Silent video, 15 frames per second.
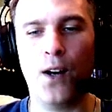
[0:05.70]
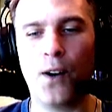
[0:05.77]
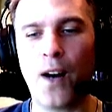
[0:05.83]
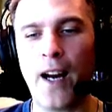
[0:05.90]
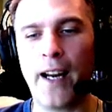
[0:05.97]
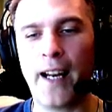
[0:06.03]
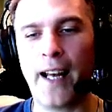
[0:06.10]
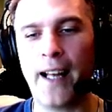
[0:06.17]

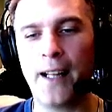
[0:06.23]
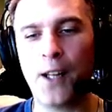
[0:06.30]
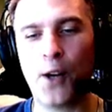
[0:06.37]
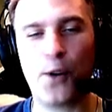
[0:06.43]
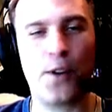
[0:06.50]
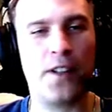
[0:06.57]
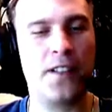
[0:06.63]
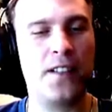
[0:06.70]
Alright,
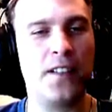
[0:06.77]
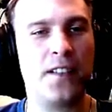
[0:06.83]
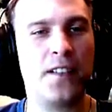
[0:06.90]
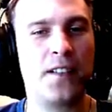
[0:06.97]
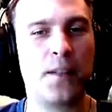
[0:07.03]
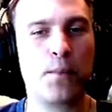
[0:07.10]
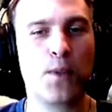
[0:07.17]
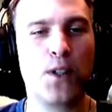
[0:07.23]
hello, this is
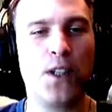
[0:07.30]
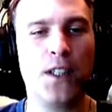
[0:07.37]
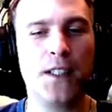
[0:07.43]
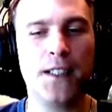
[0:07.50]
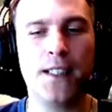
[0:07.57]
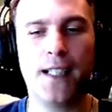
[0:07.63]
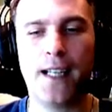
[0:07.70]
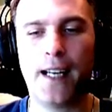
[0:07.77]

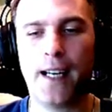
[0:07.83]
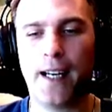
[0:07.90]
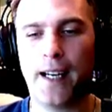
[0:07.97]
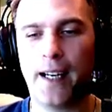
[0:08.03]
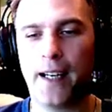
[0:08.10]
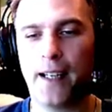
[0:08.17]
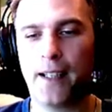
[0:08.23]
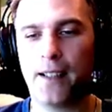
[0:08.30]
Zimmeron,
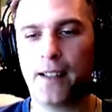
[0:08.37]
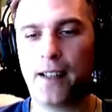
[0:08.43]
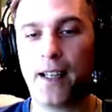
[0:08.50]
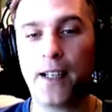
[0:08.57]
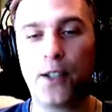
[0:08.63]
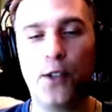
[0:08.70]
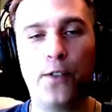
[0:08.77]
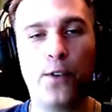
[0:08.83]
and
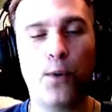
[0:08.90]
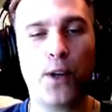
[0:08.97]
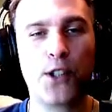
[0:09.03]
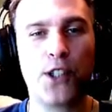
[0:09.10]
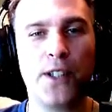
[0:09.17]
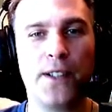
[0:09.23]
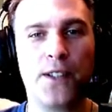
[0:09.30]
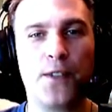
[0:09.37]
thank you for
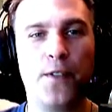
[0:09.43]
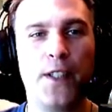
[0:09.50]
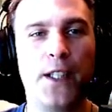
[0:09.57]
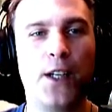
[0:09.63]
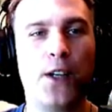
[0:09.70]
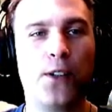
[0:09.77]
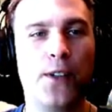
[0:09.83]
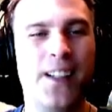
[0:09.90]
watching this video.